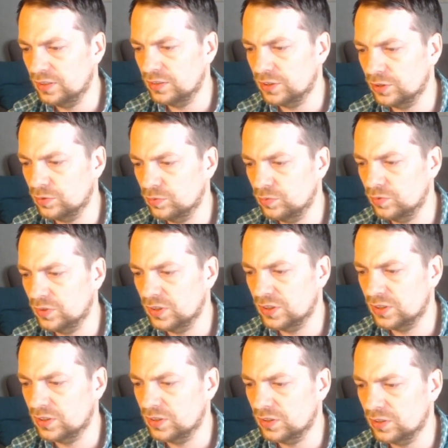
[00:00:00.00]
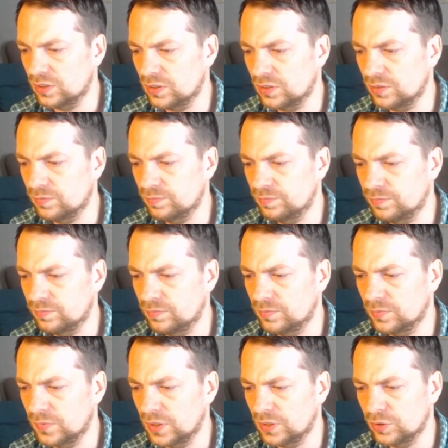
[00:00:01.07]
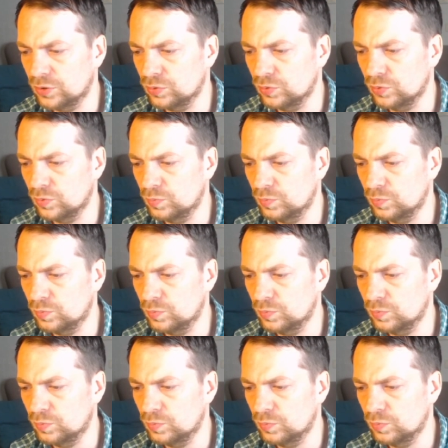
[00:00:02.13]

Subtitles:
so this in 2